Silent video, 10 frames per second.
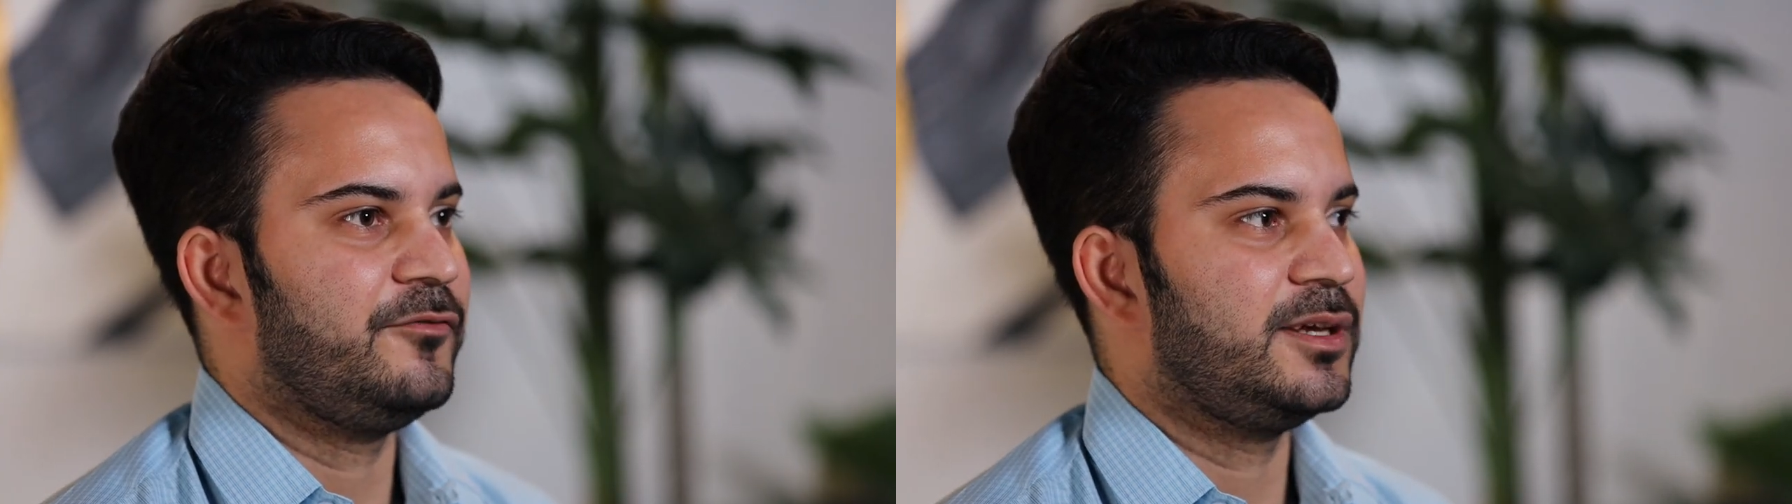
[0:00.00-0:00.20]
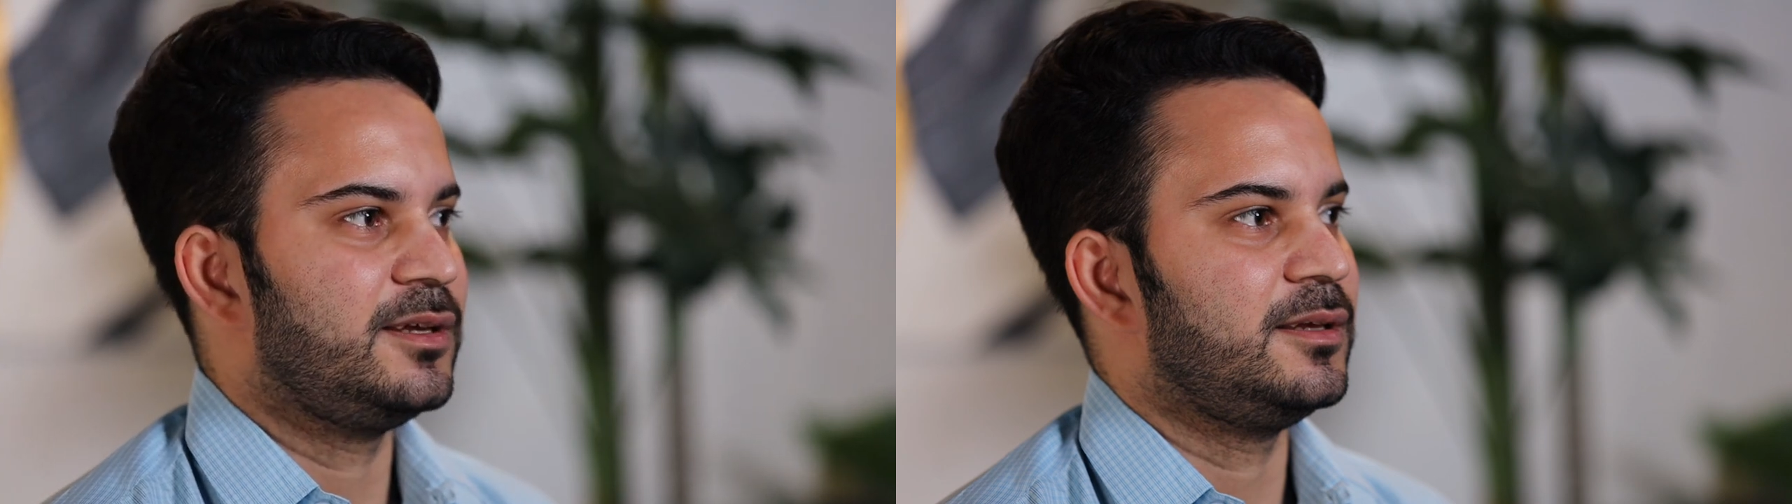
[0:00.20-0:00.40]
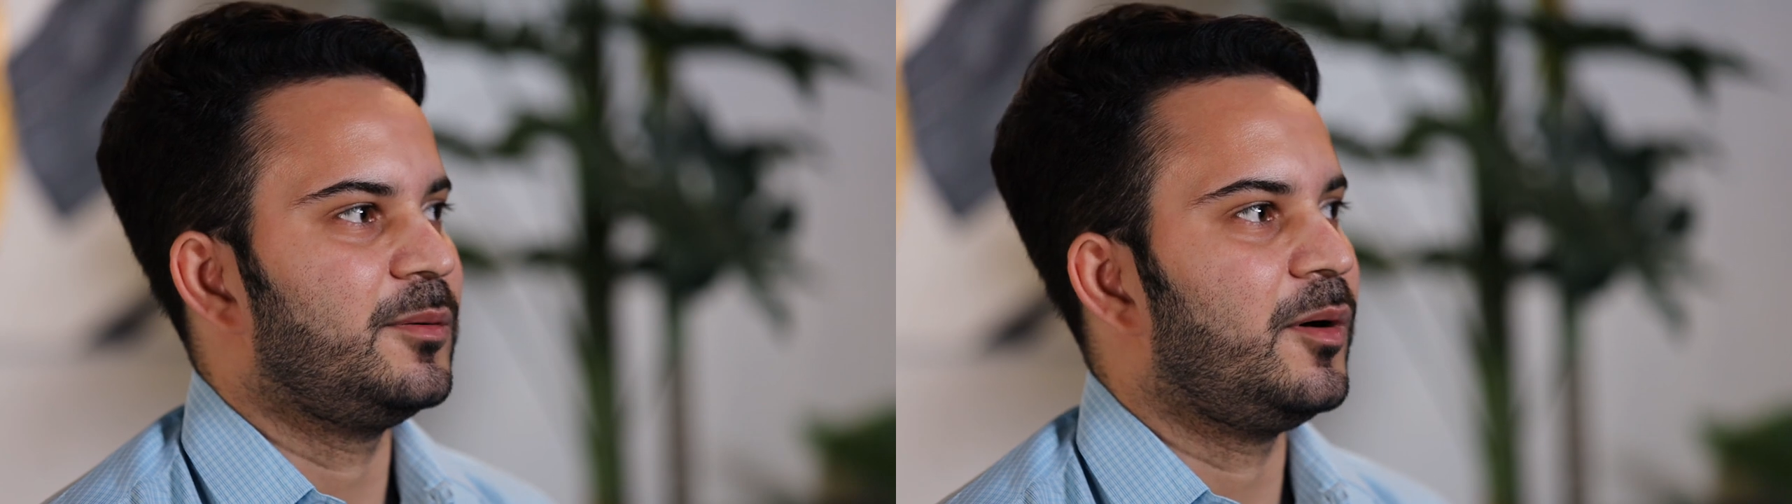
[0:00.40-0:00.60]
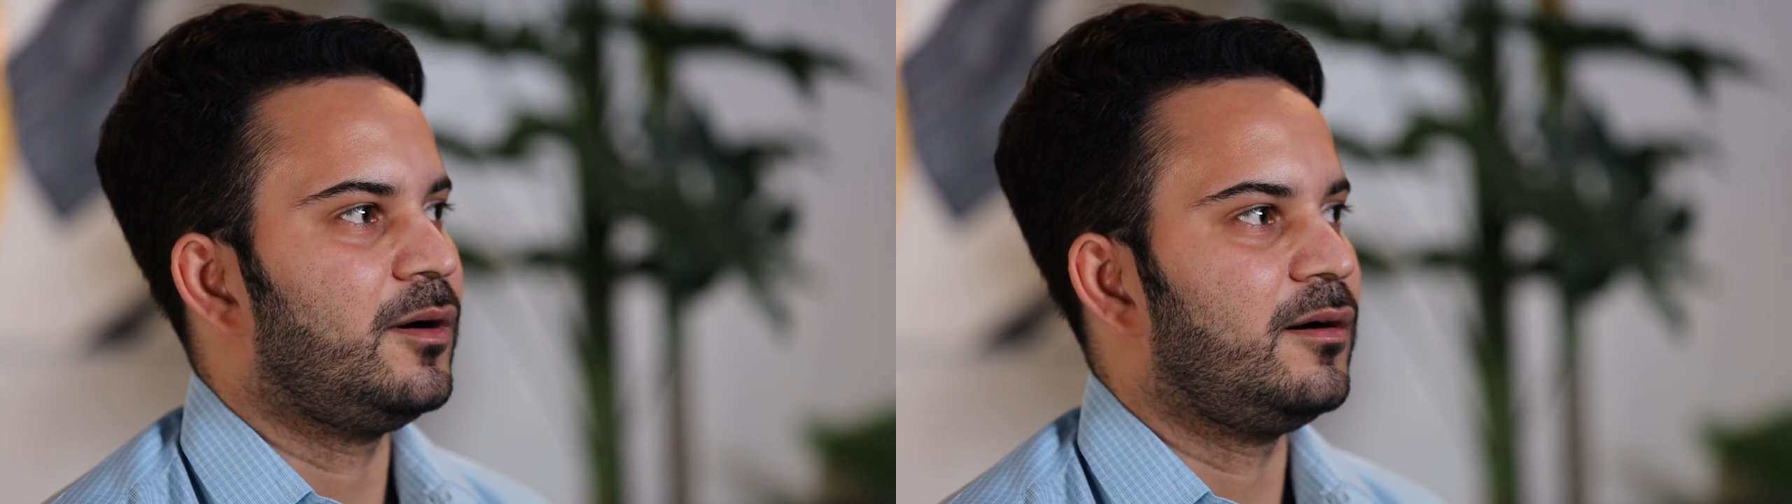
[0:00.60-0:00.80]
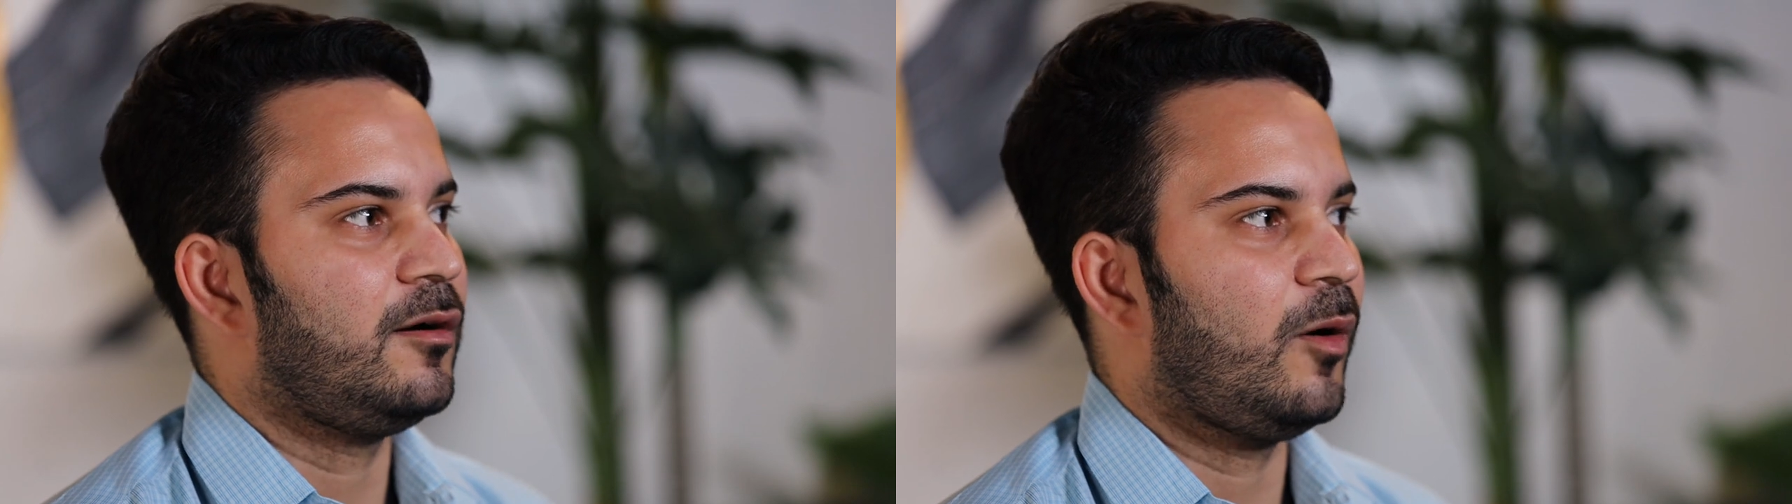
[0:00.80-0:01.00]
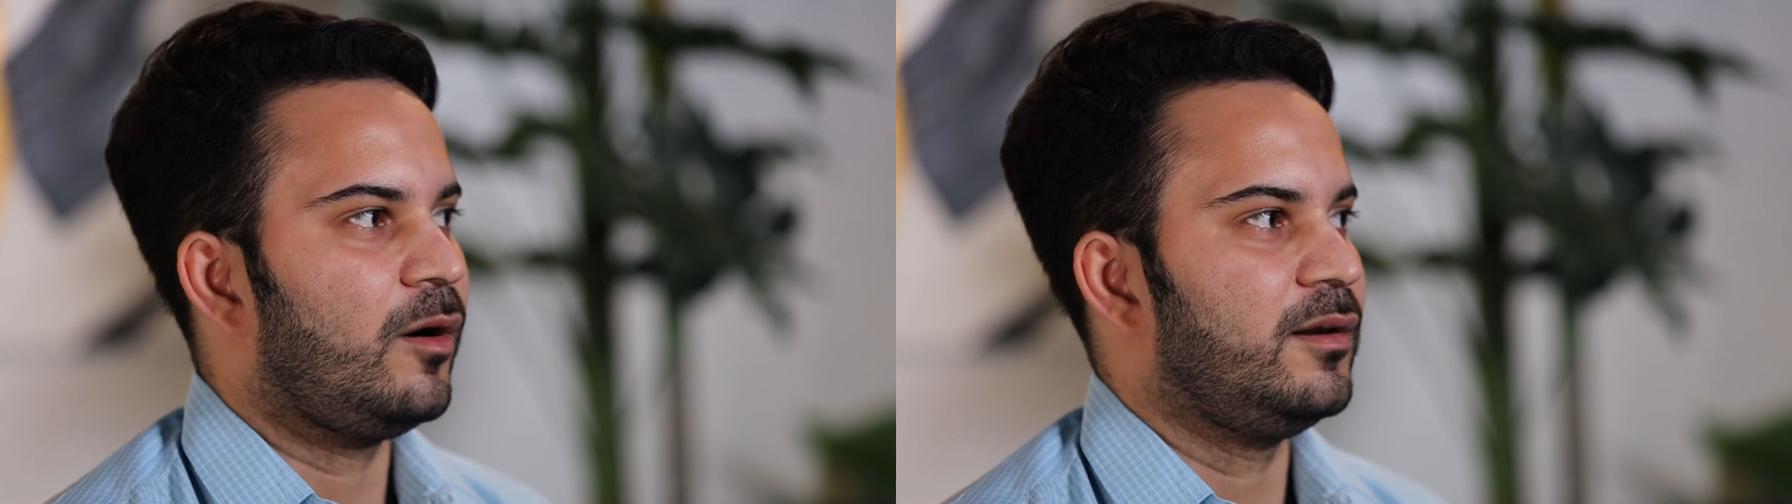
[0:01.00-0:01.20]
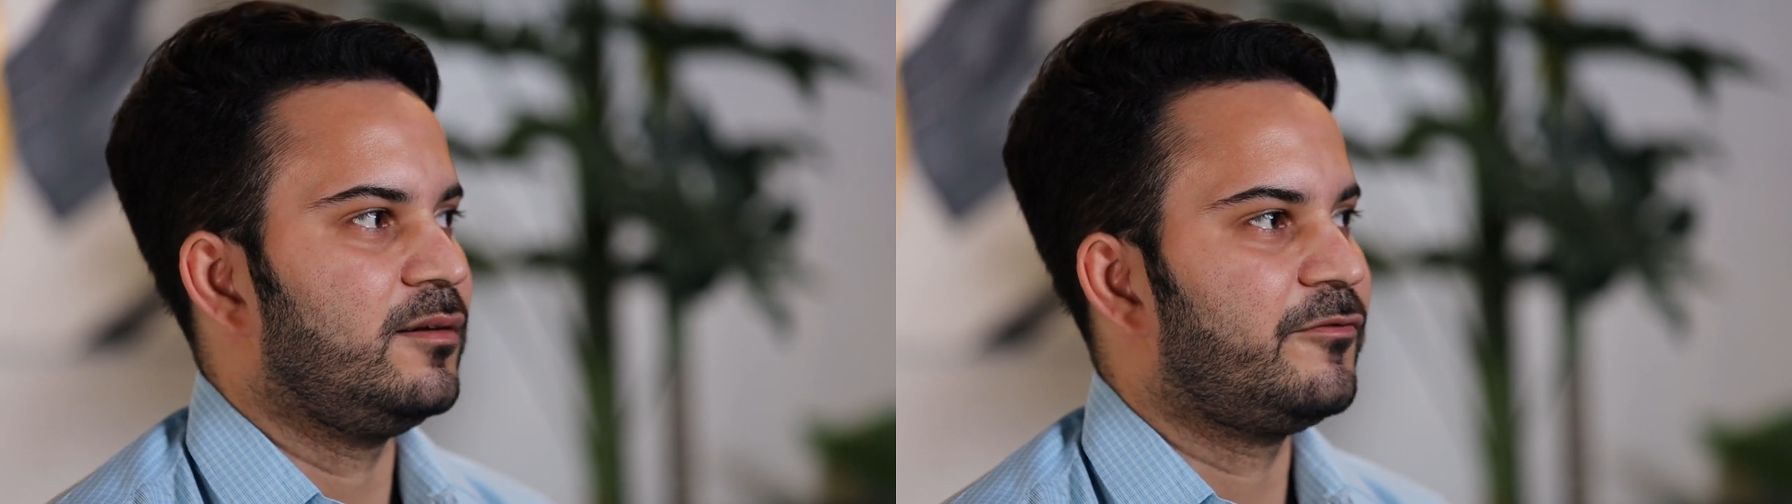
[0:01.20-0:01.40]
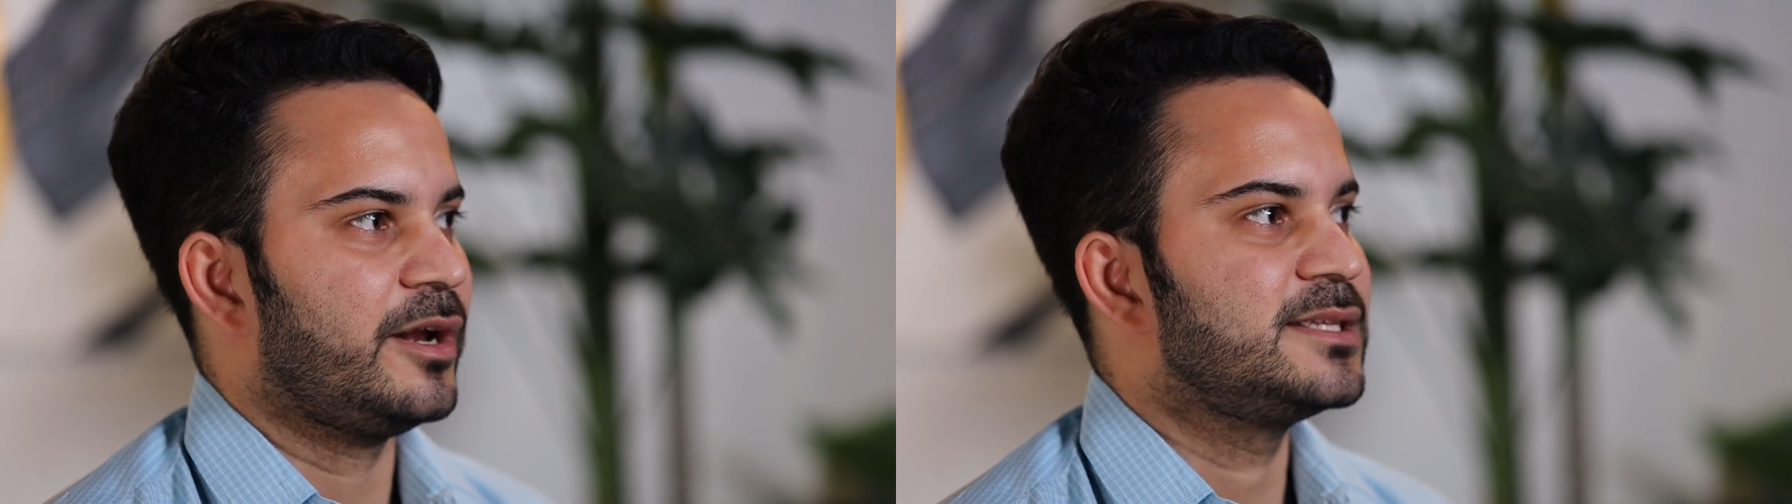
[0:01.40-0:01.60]

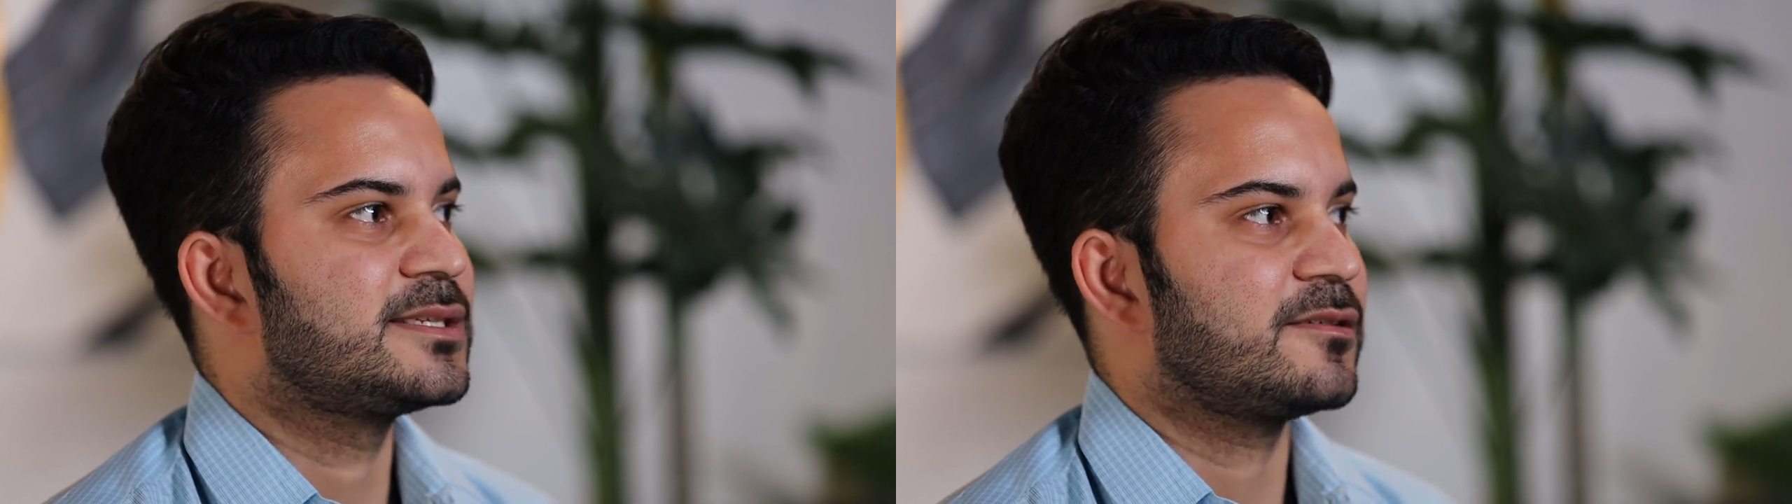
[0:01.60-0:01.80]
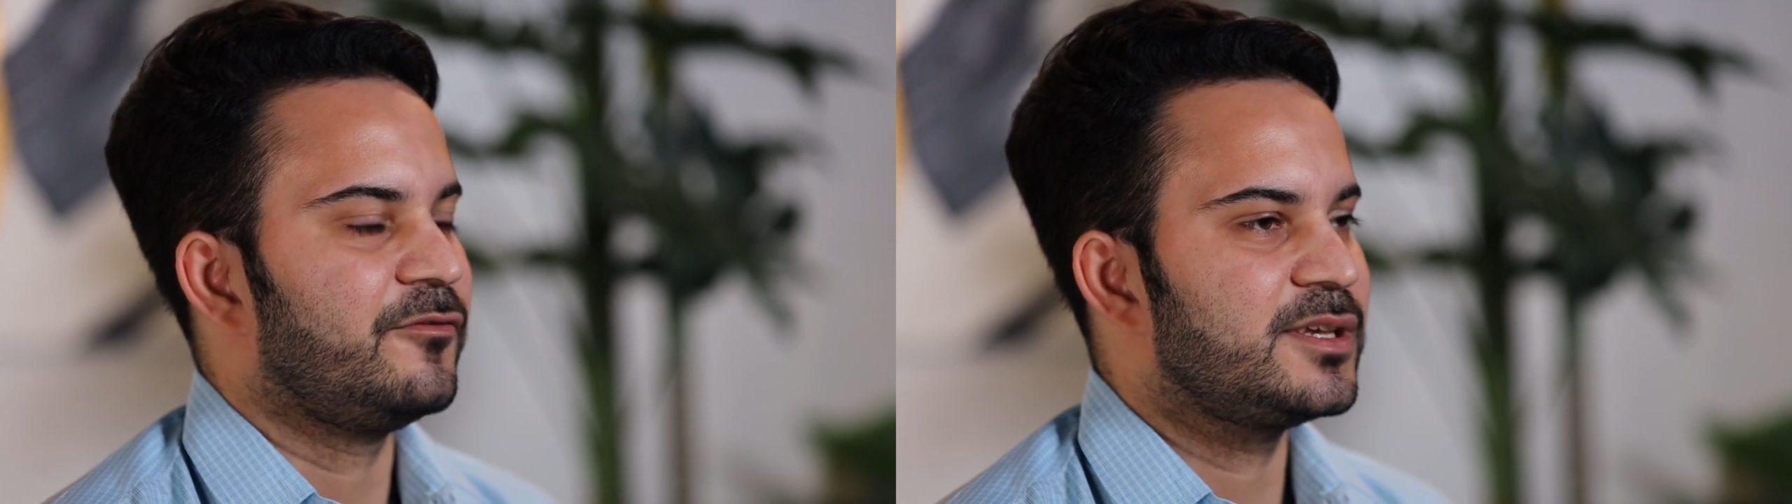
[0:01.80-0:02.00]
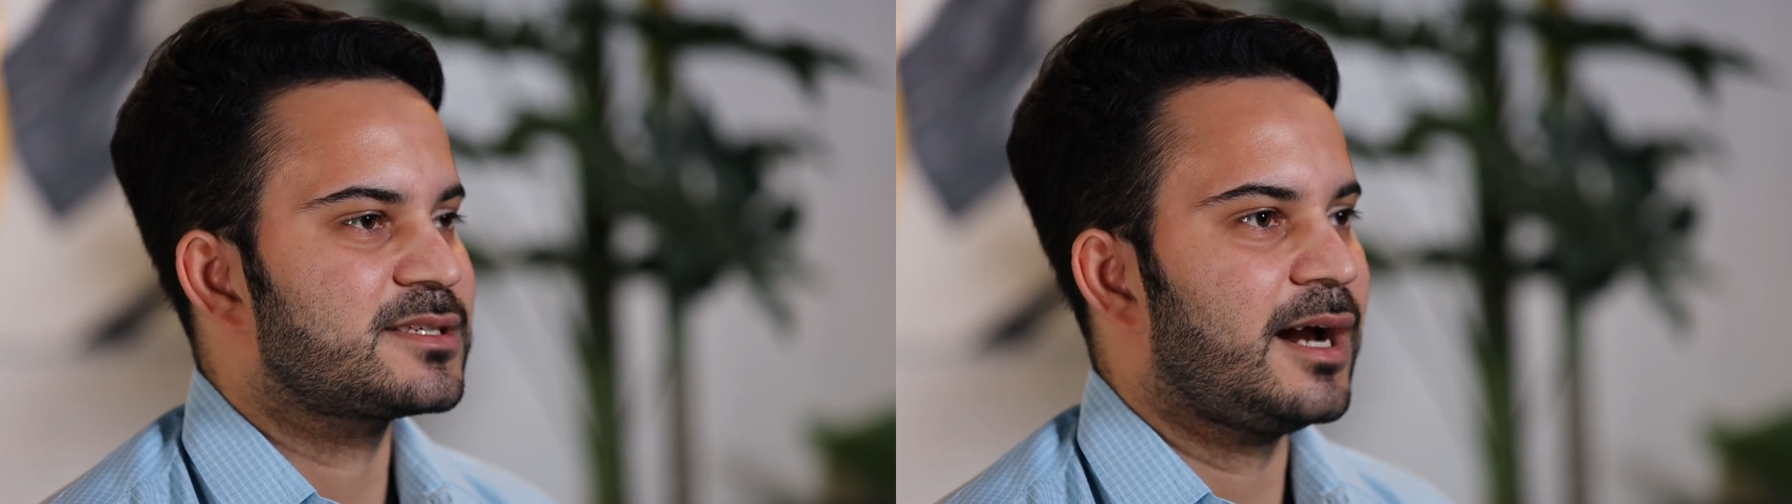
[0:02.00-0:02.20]
we